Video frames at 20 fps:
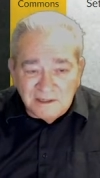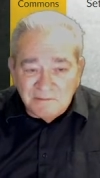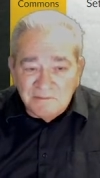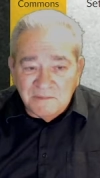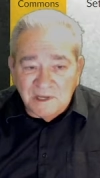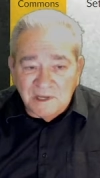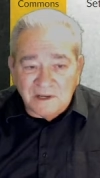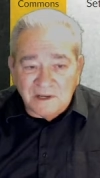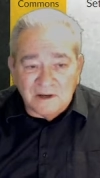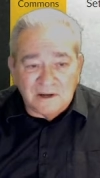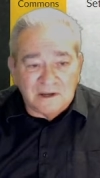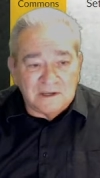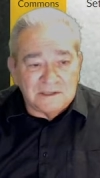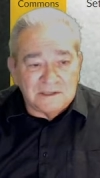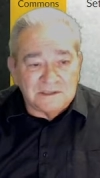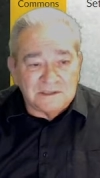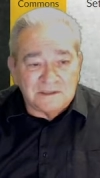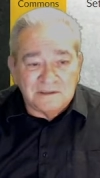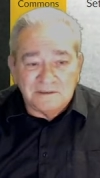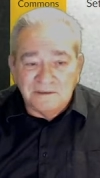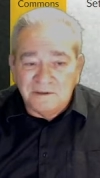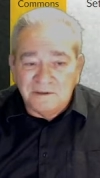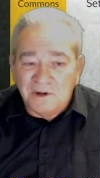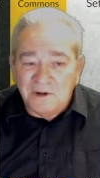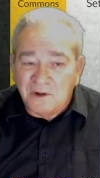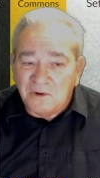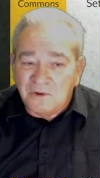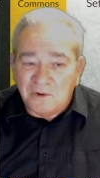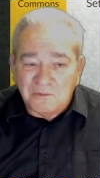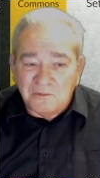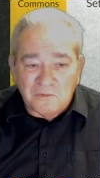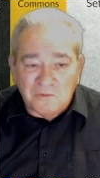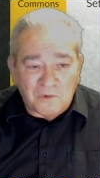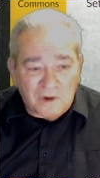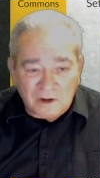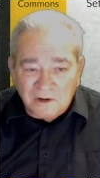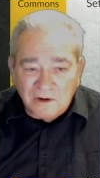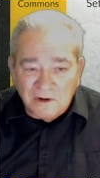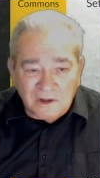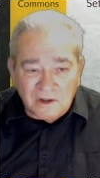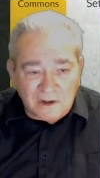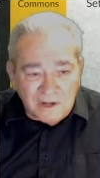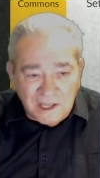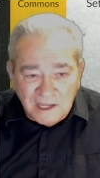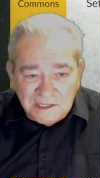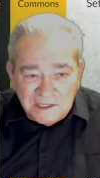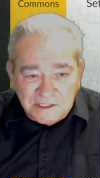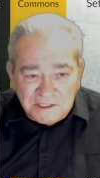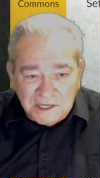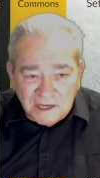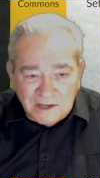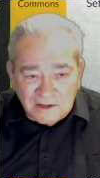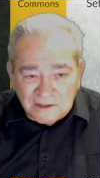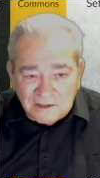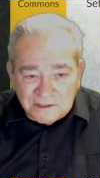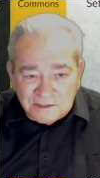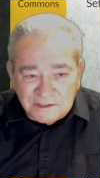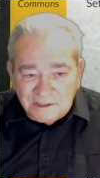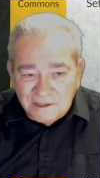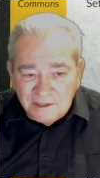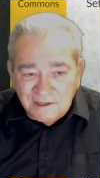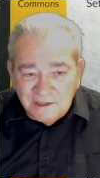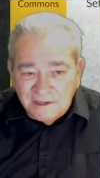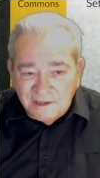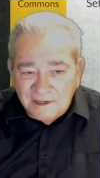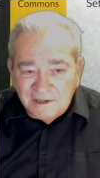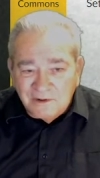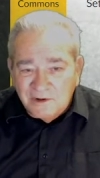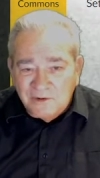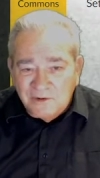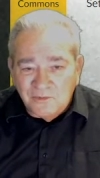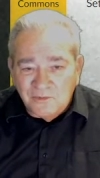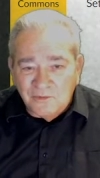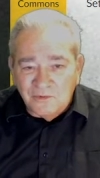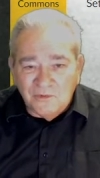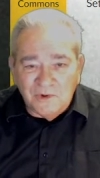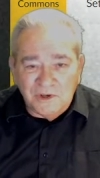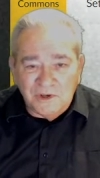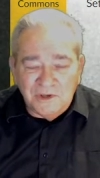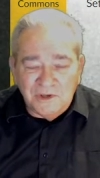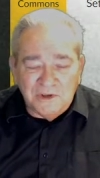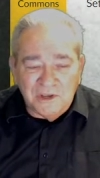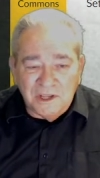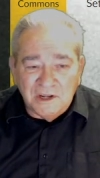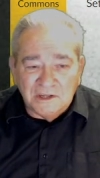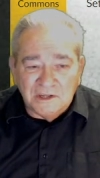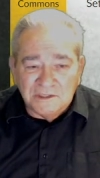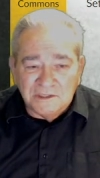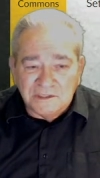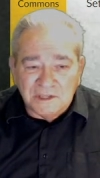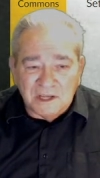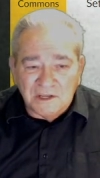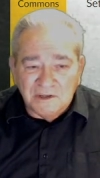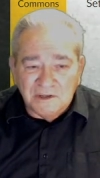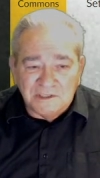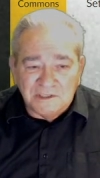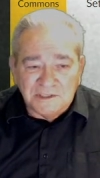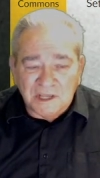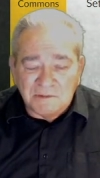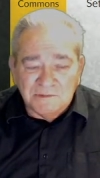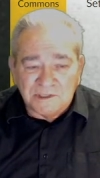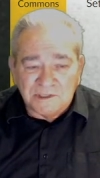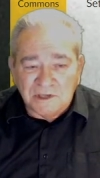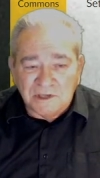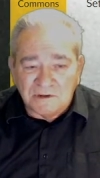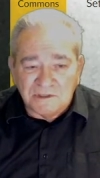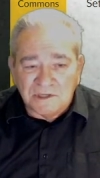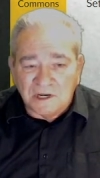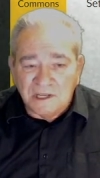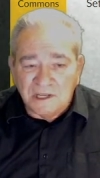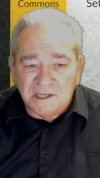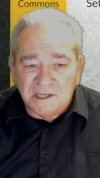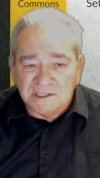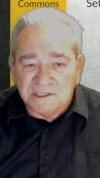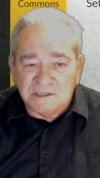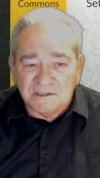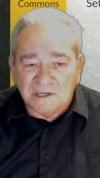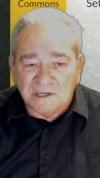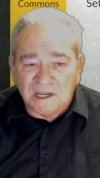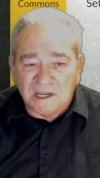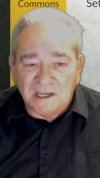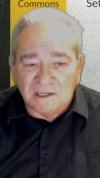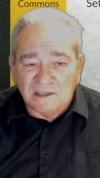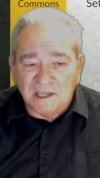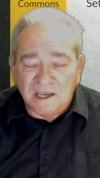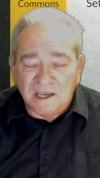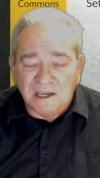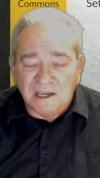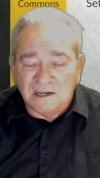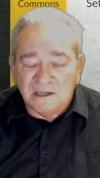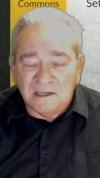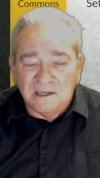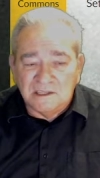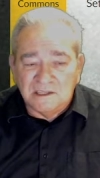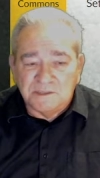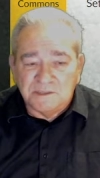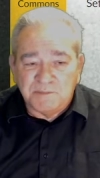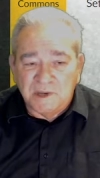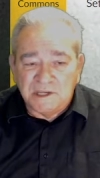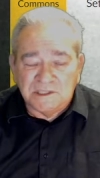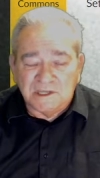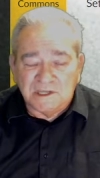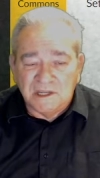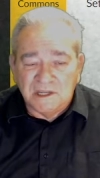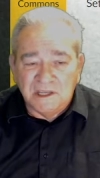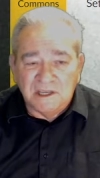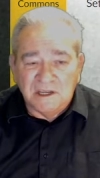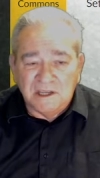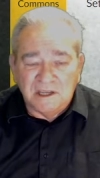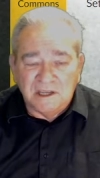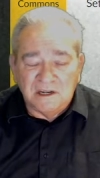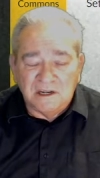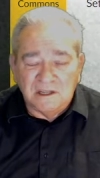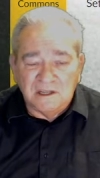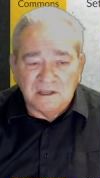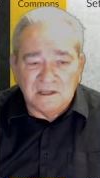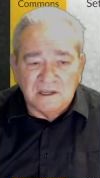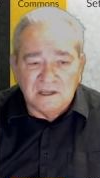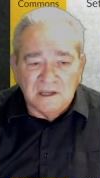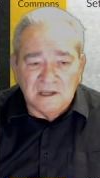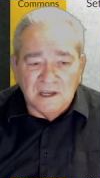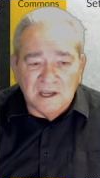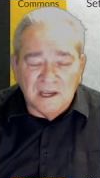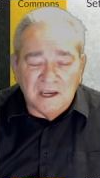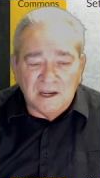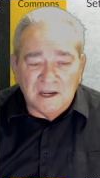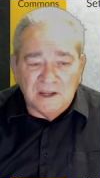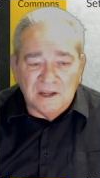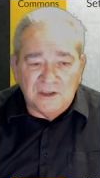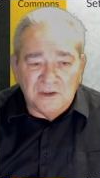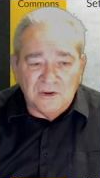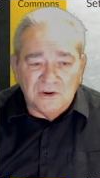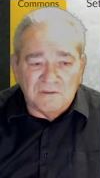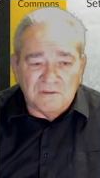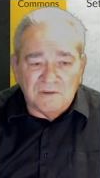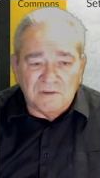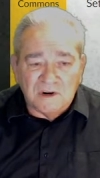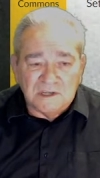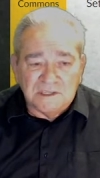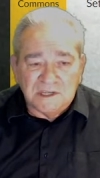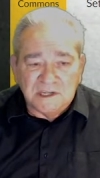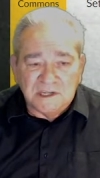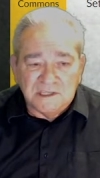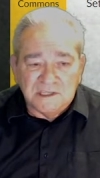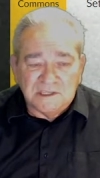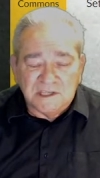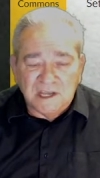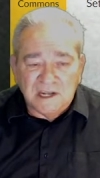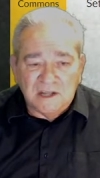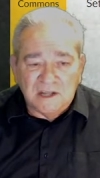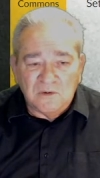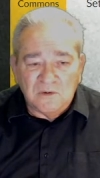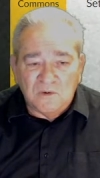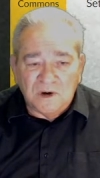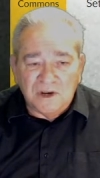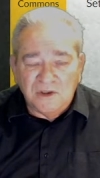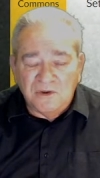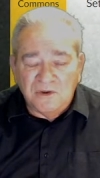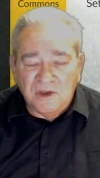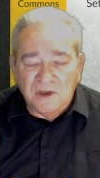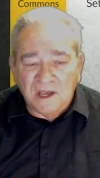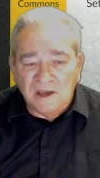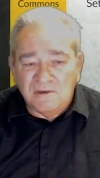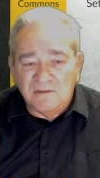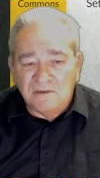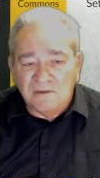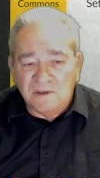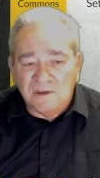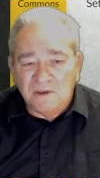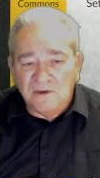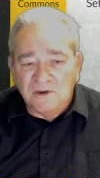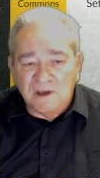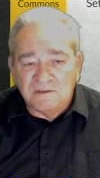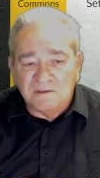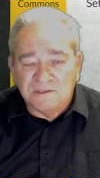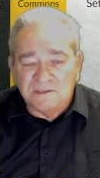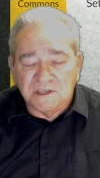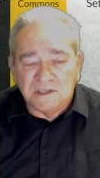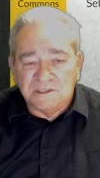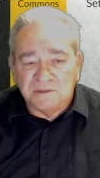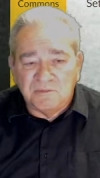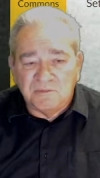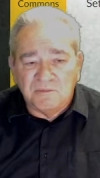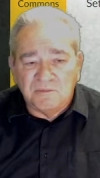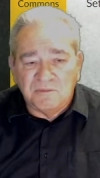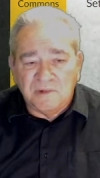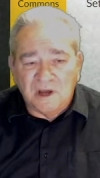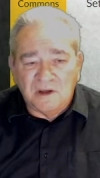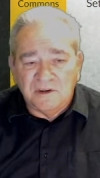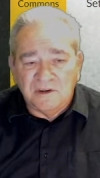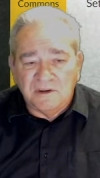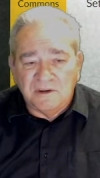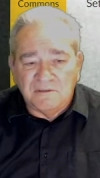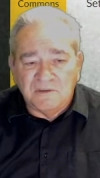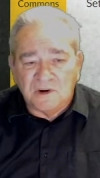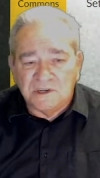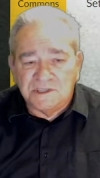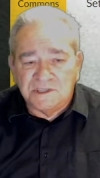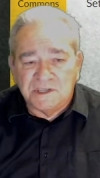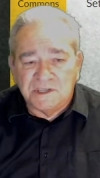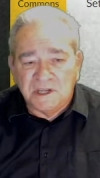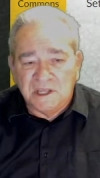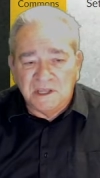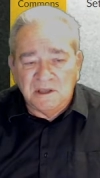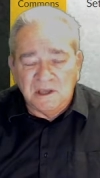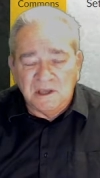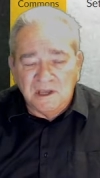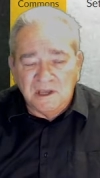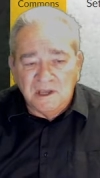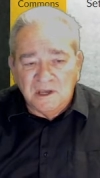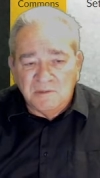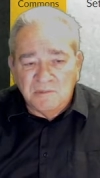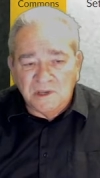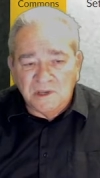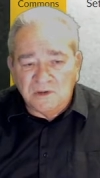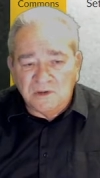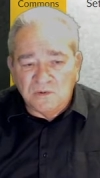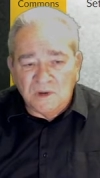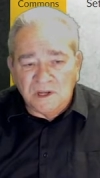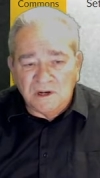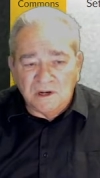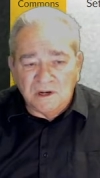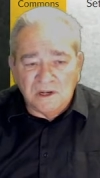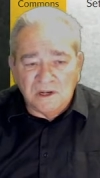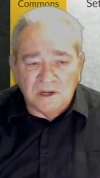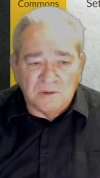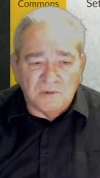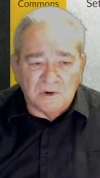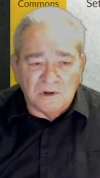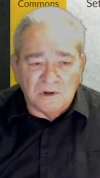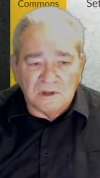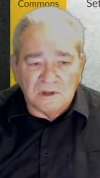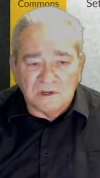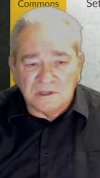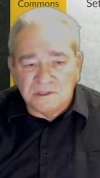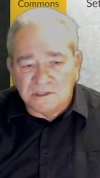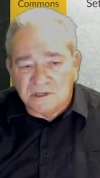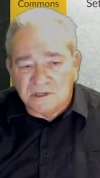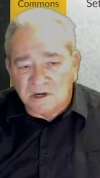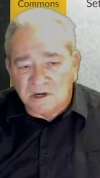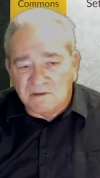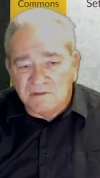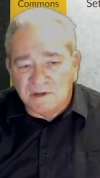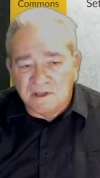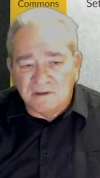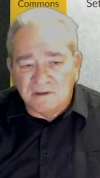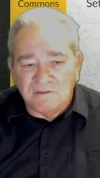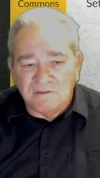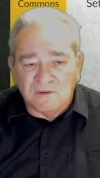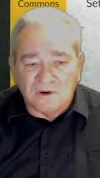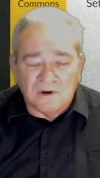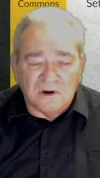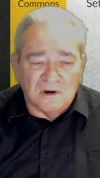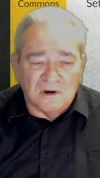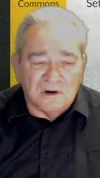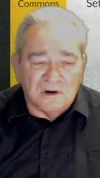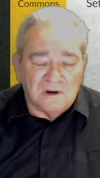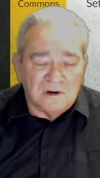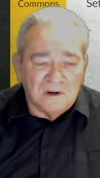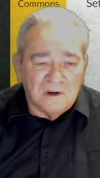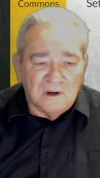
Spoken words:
because, walking on eggshells when you get on some social issues like that, especially in a university setting where you have such a diversity between liberal or conservative, or